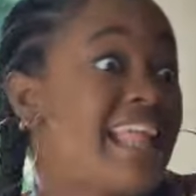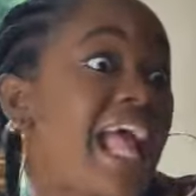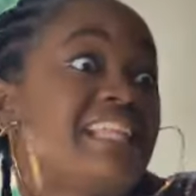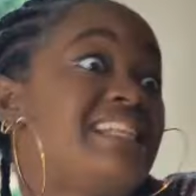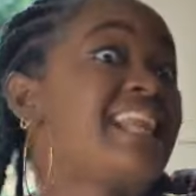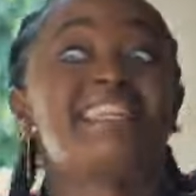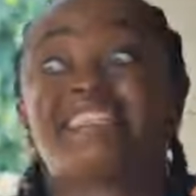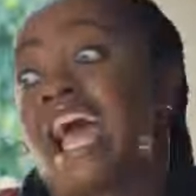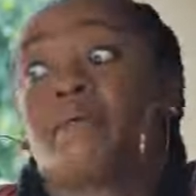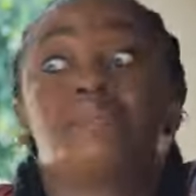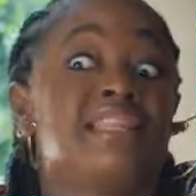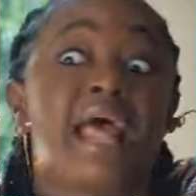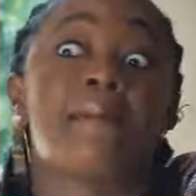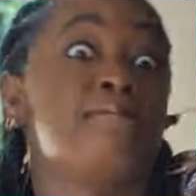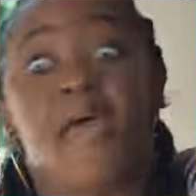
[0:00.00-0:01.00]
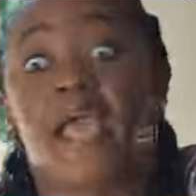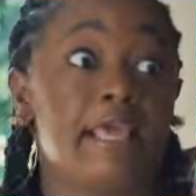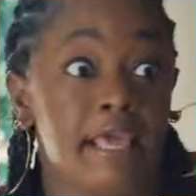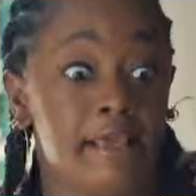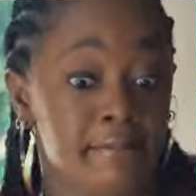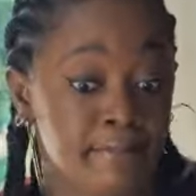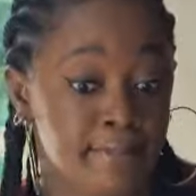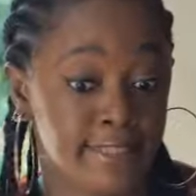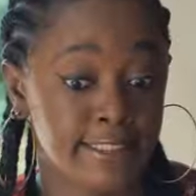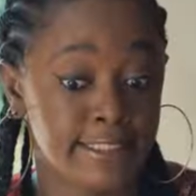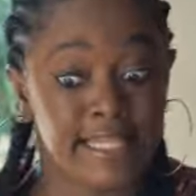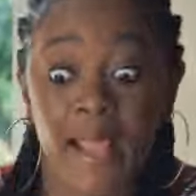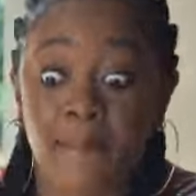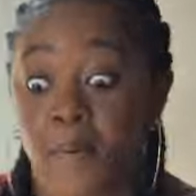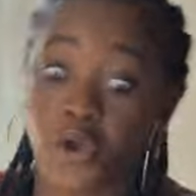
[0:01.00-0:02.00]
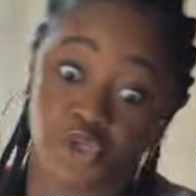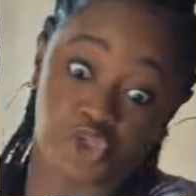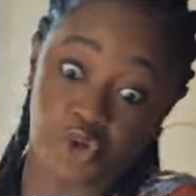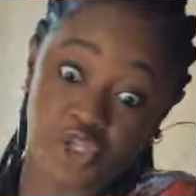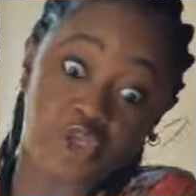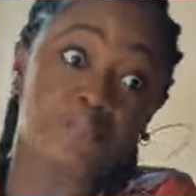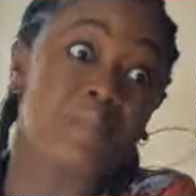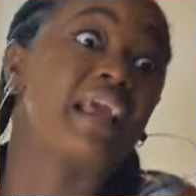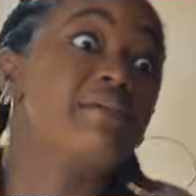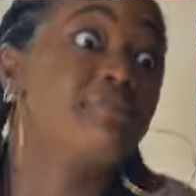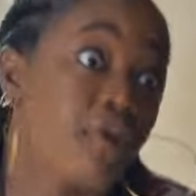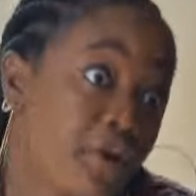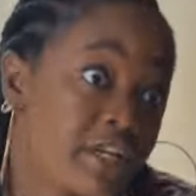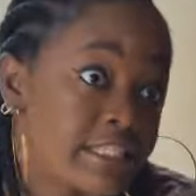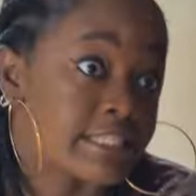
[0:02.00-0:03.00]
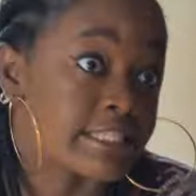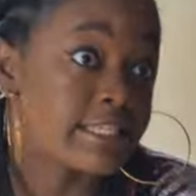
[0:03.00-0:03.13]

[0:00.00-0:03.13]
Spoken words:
Did I beg him? Did I prostrate to beg you for it?